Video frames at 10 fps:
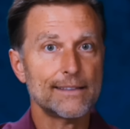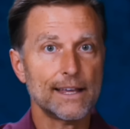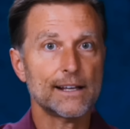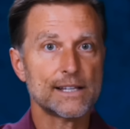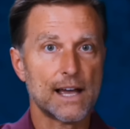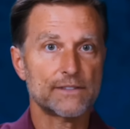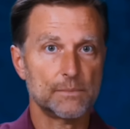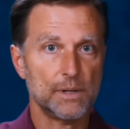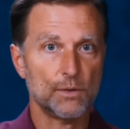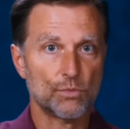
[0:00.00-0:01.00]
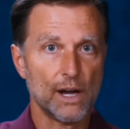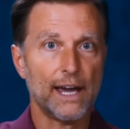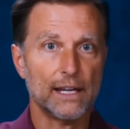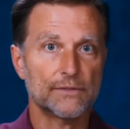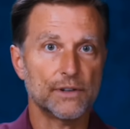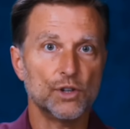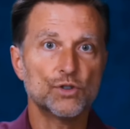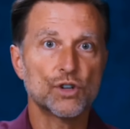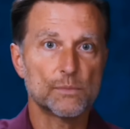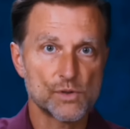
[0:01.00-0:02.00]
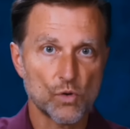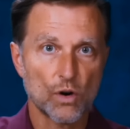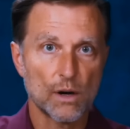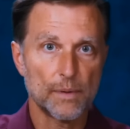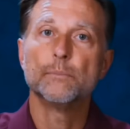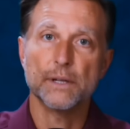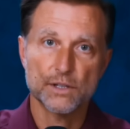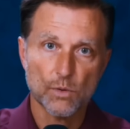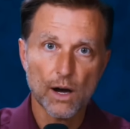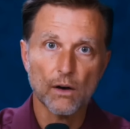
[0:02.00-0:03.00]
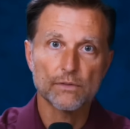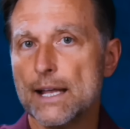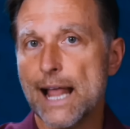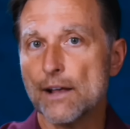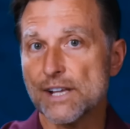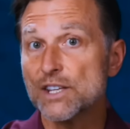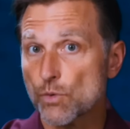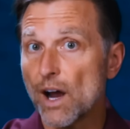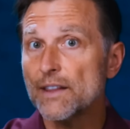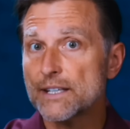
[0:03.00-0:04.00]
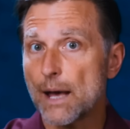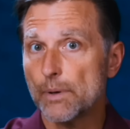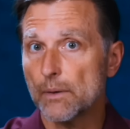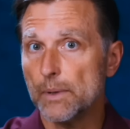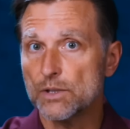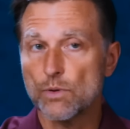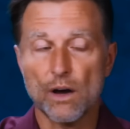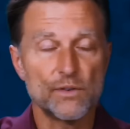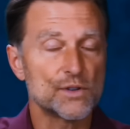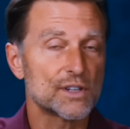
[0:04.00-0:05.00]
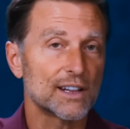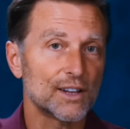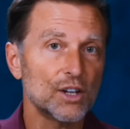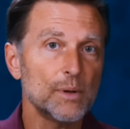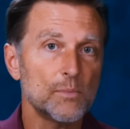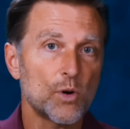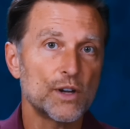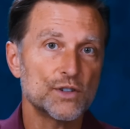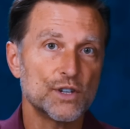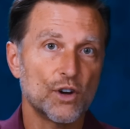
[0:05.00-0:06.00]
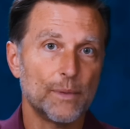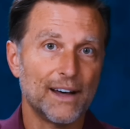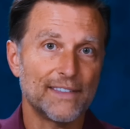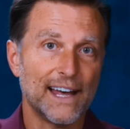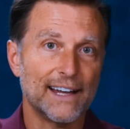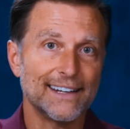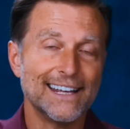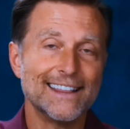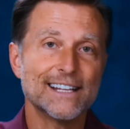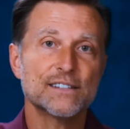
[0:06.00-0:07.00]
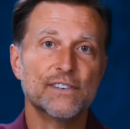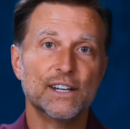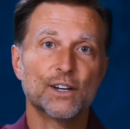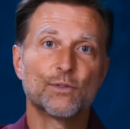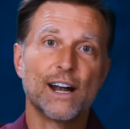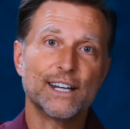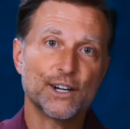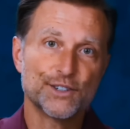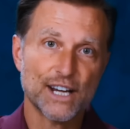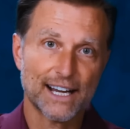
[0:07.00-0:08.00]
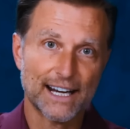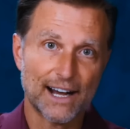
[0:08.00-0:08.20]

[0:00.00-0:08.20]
things have to be right for you to absorb B12. Now, since we're on the topic of B12, there's a little bit more you should know about that in this video right here. Check it